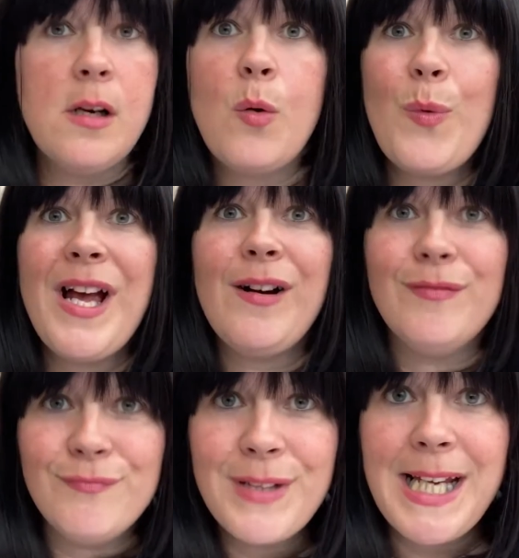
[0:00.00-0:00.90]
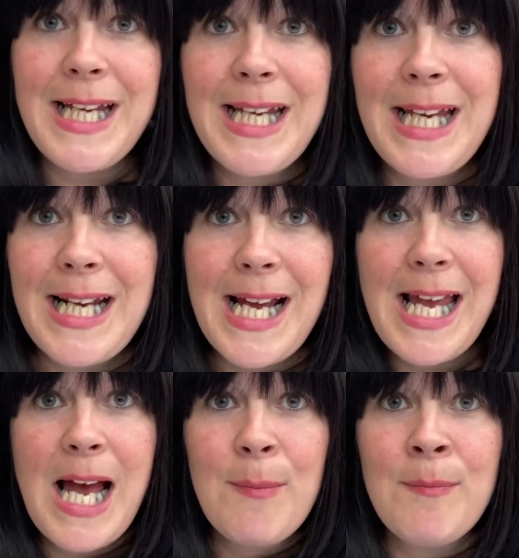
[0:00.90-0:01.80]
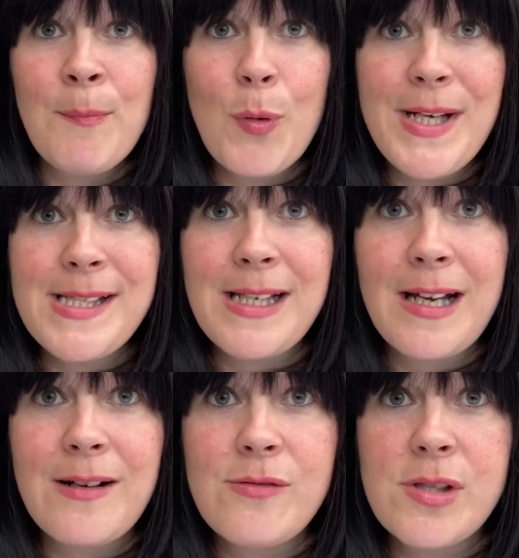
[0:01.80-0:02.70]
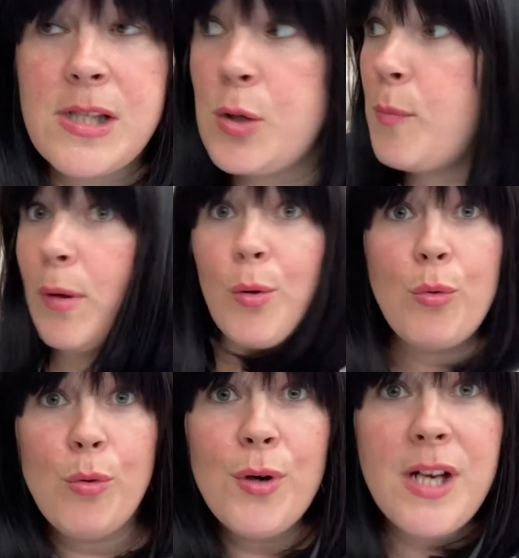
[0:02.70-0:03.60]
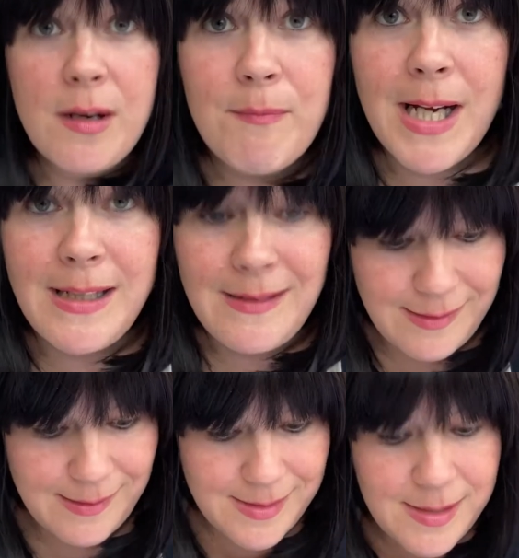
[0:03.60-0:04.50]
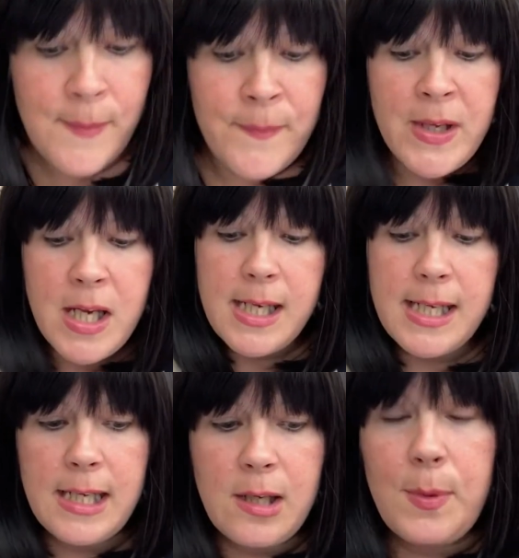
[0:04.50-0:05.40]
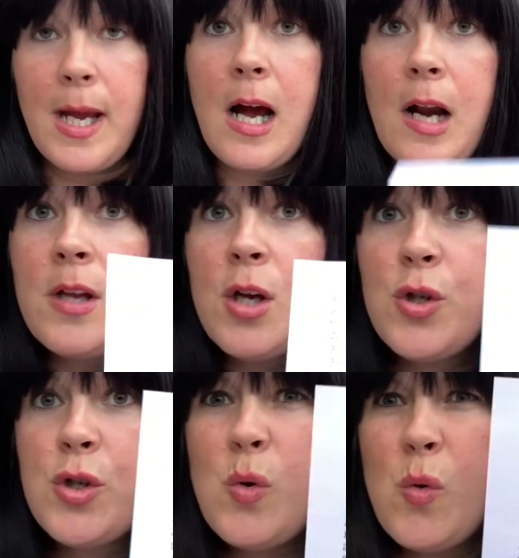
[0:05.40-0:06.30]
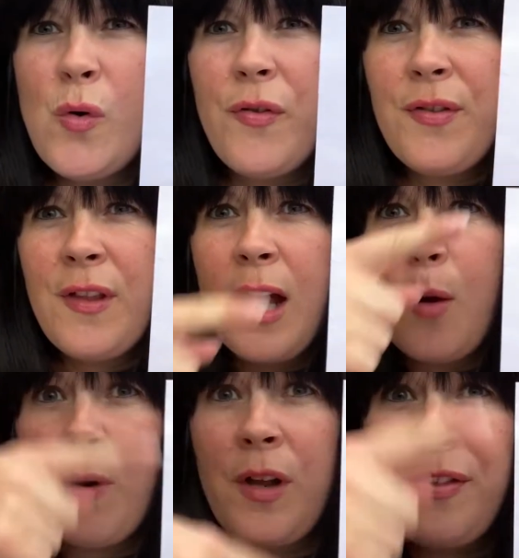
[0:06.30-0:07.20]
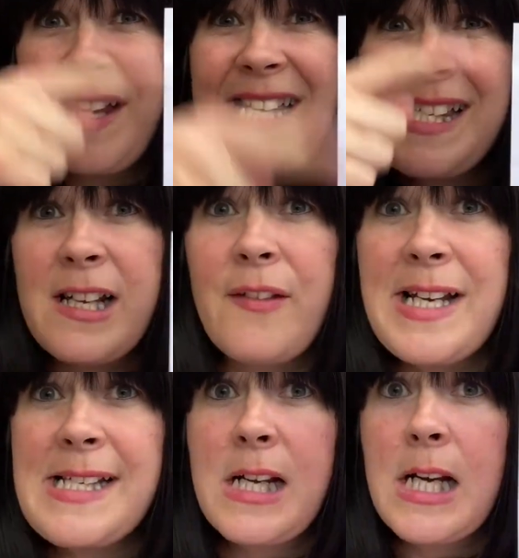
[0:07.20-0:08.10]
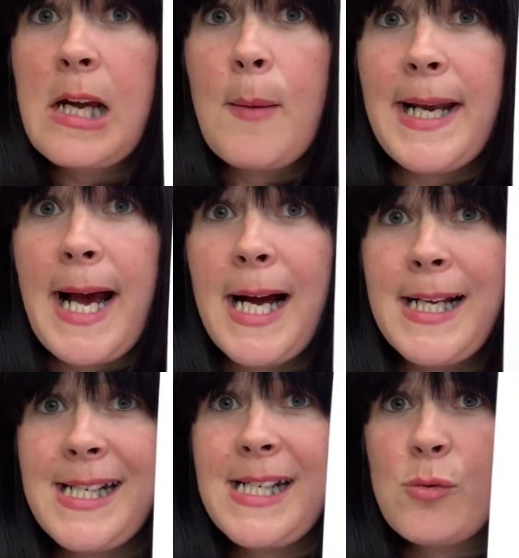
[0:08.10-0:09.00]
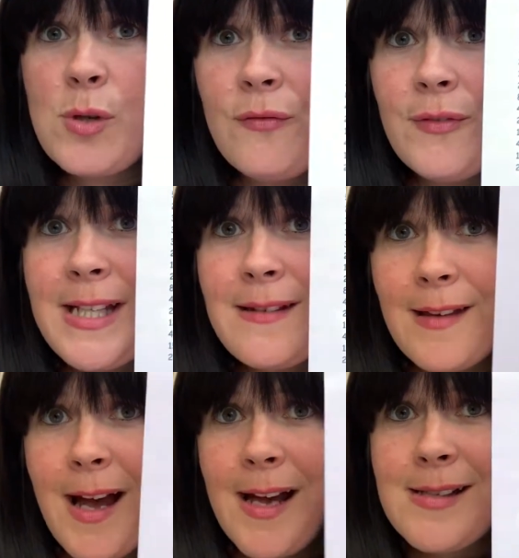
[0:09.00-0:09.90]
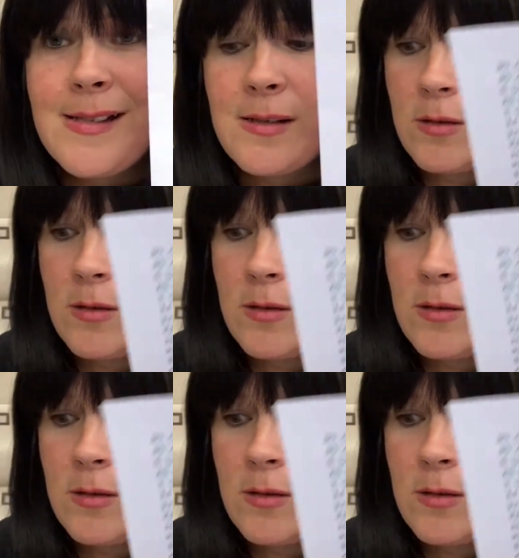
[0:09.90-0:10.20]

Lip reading: Well, here I am, boys and girls, to blow your minds. Here we are. So these are going to come in handy. So you'll need this.